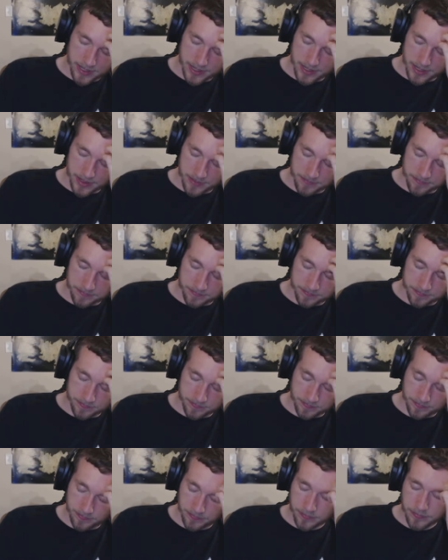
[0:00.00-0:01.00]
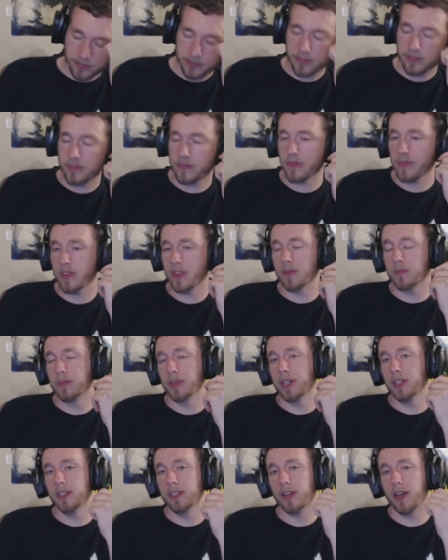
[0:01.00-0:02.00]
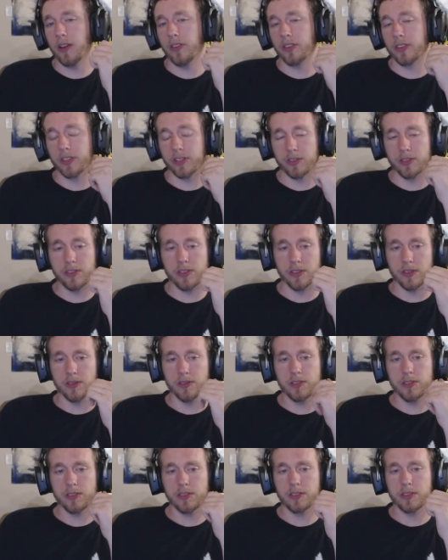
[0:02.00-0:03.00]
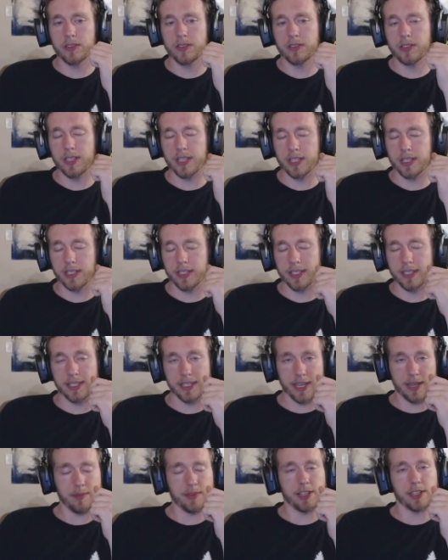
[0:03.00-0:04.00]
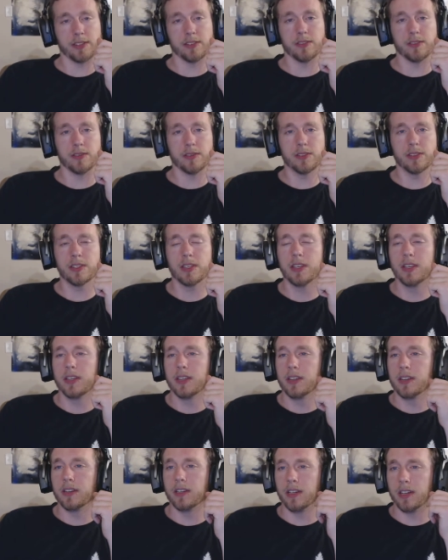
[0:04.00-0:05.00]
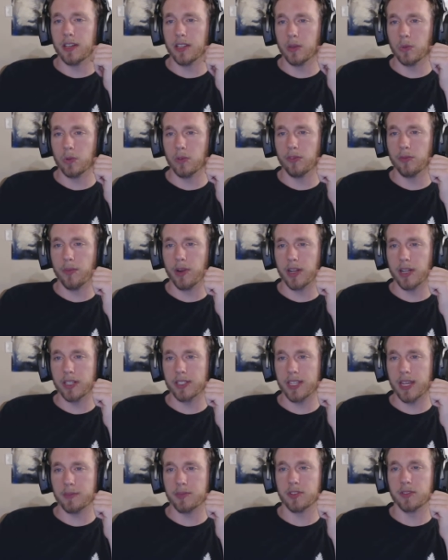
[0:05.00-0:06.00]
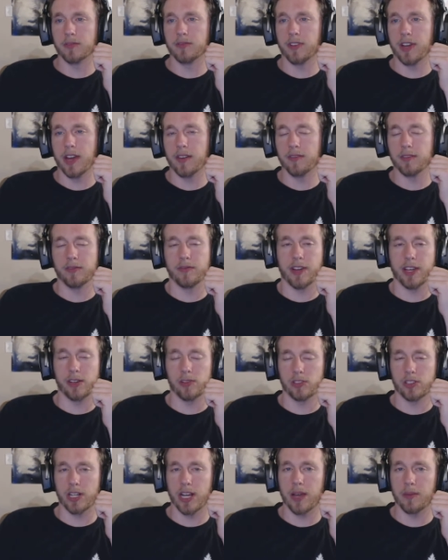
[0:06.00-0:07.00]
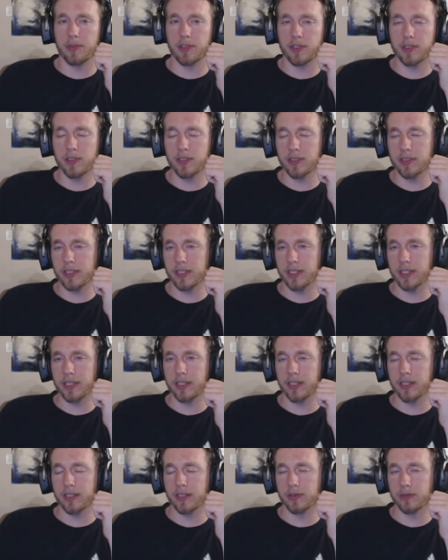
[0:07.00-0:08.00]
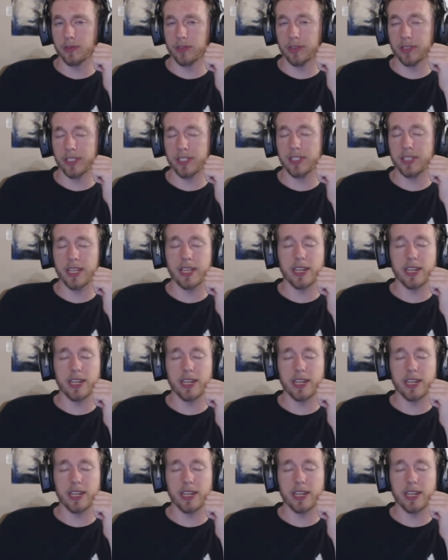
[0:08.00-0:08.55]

Um, but on the good news in gaming news, uh, The Wolf Among Us episode five, the final chapter, the uh, release